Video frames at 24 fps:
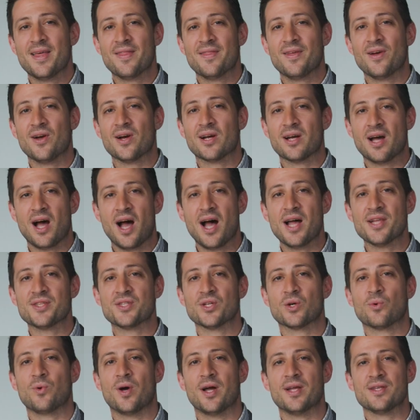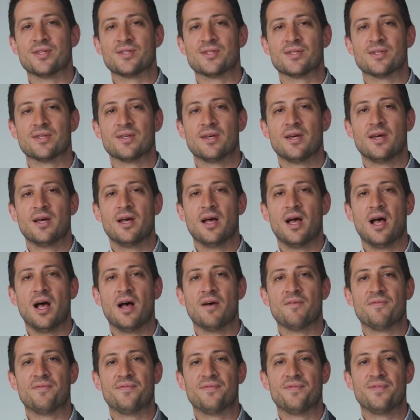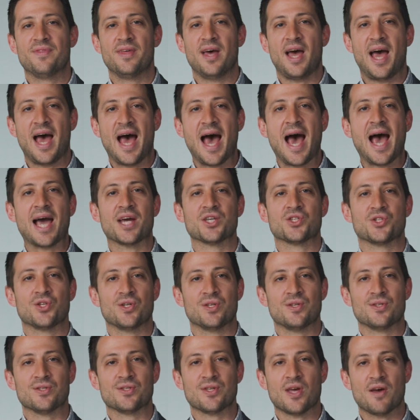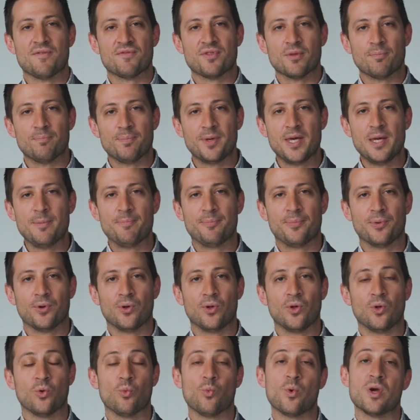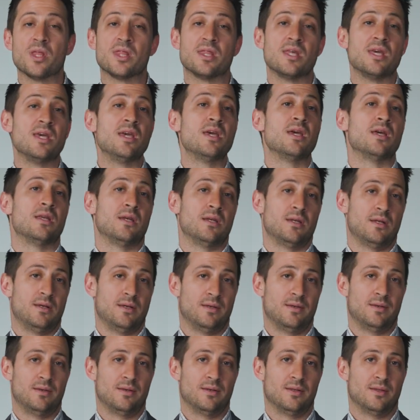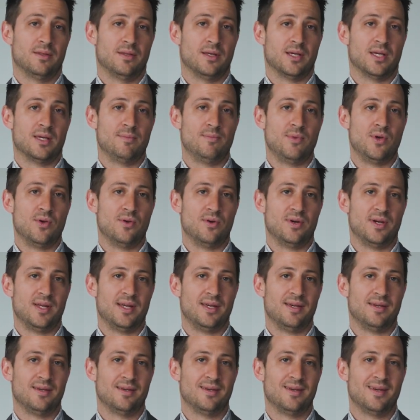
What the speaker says: They're a consequence of the actions of the people within the community.